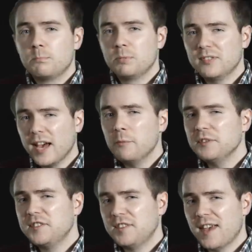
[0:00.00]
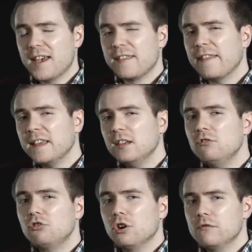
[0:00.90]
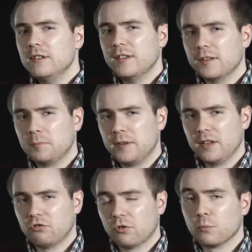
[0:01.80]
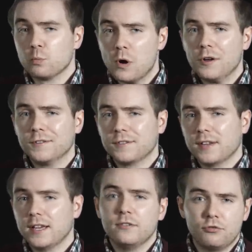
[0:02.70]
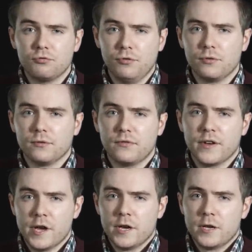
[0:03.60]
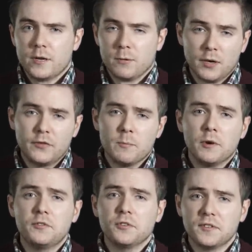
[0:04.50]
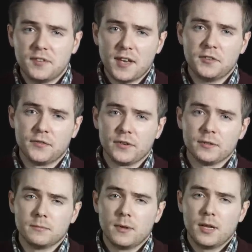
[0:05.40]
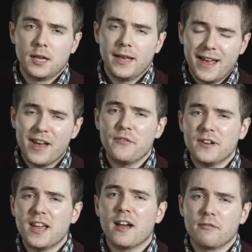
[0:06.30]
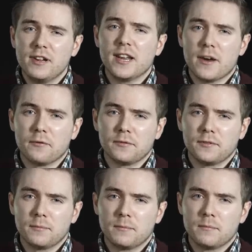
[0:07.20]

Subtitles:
But I would say that the Endurance expedition was, in truth, one of the most successful ever carried out.